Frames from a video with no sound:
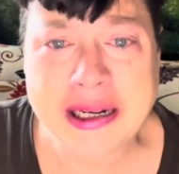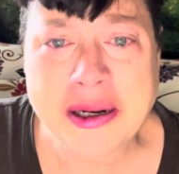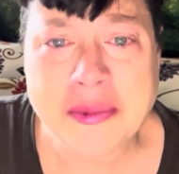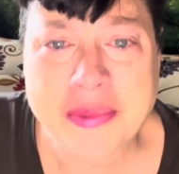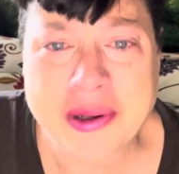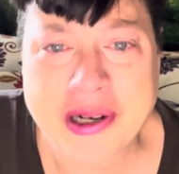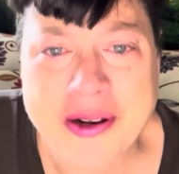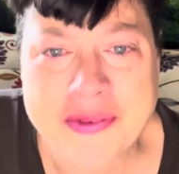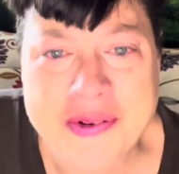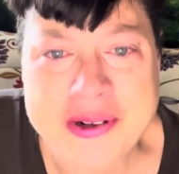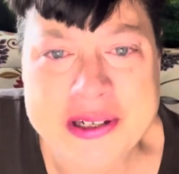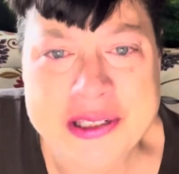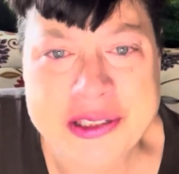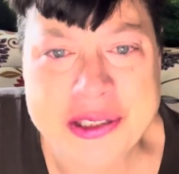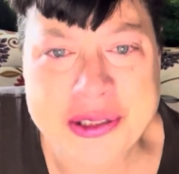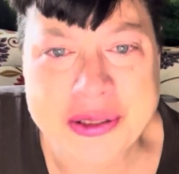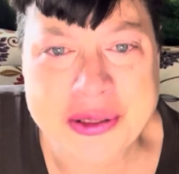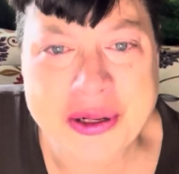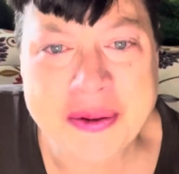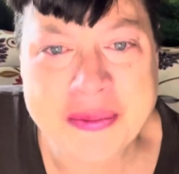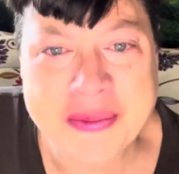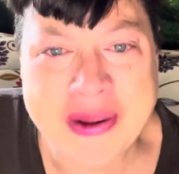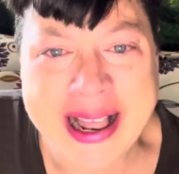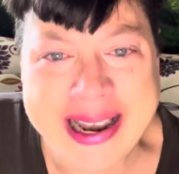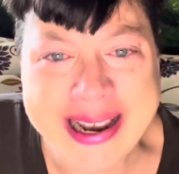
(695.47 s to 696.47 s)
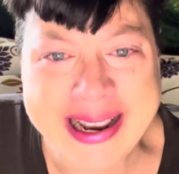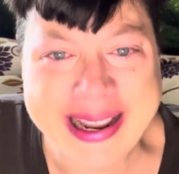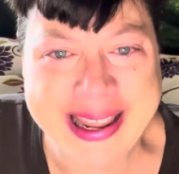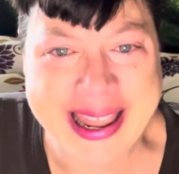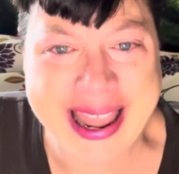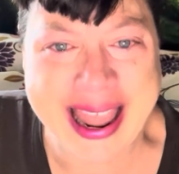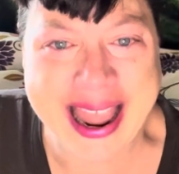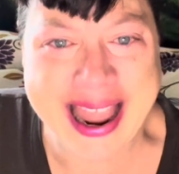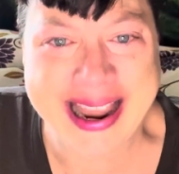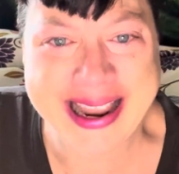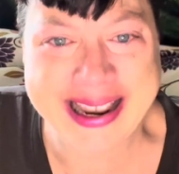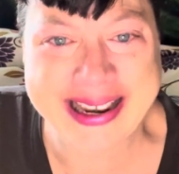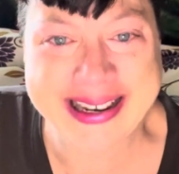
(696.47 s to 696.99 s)
But if it's through
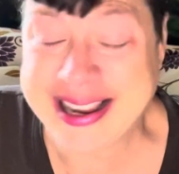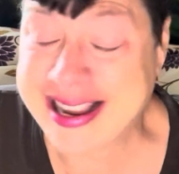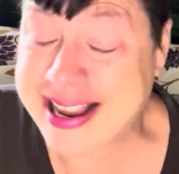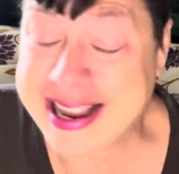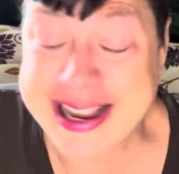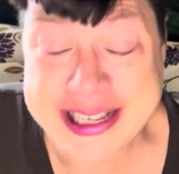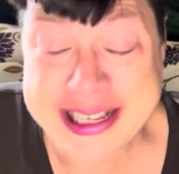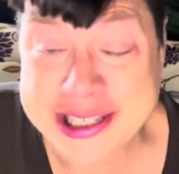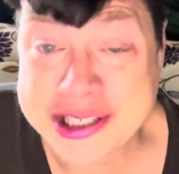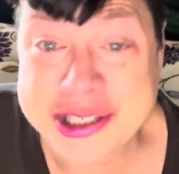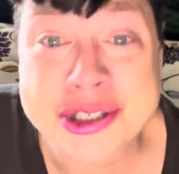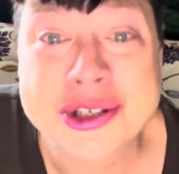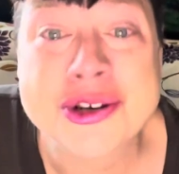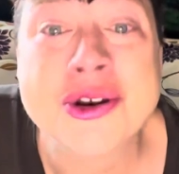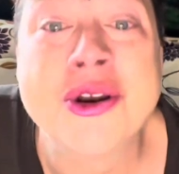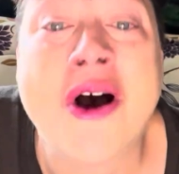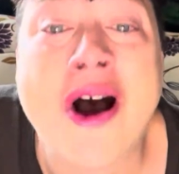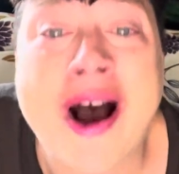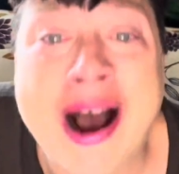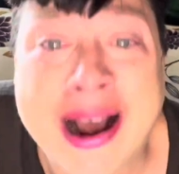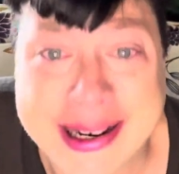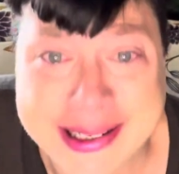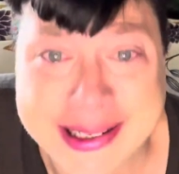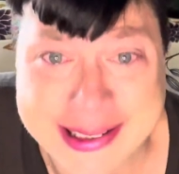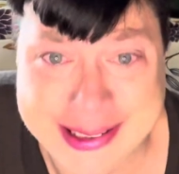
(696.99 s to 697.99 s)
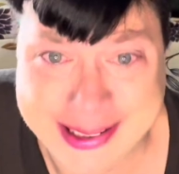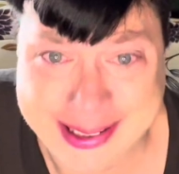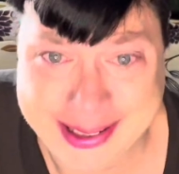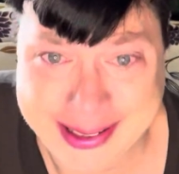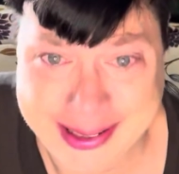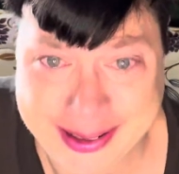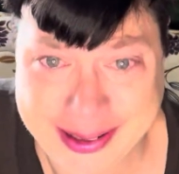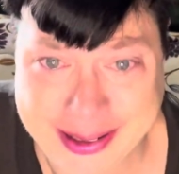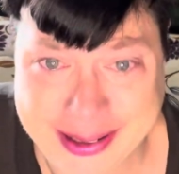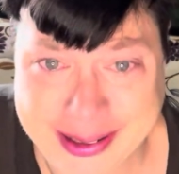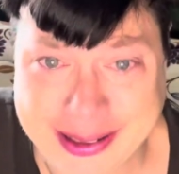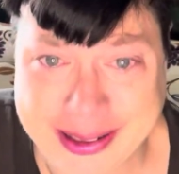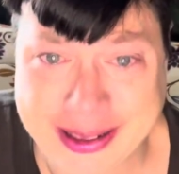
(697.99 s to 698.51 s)
Medicaid, it's not
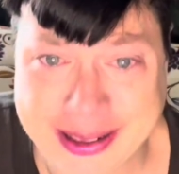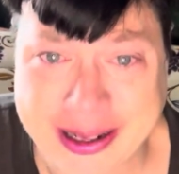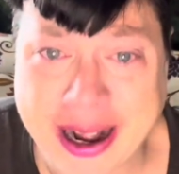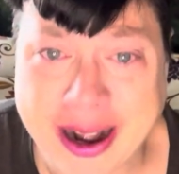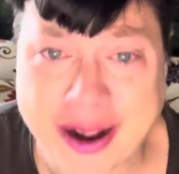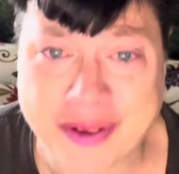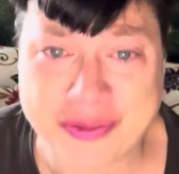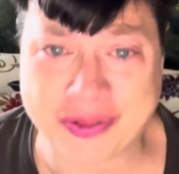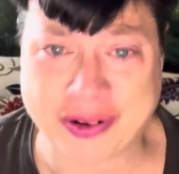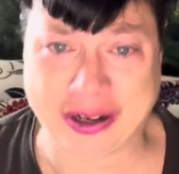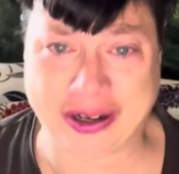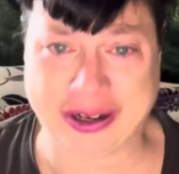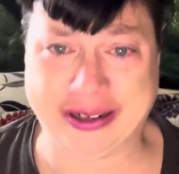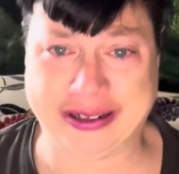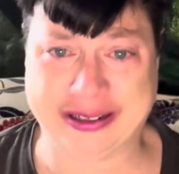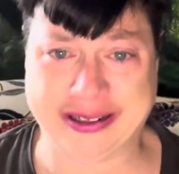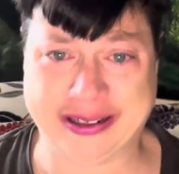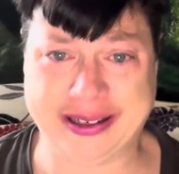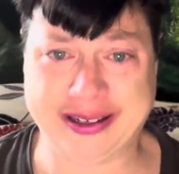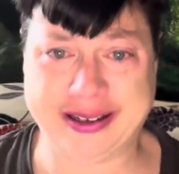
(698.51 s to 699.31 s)
covered.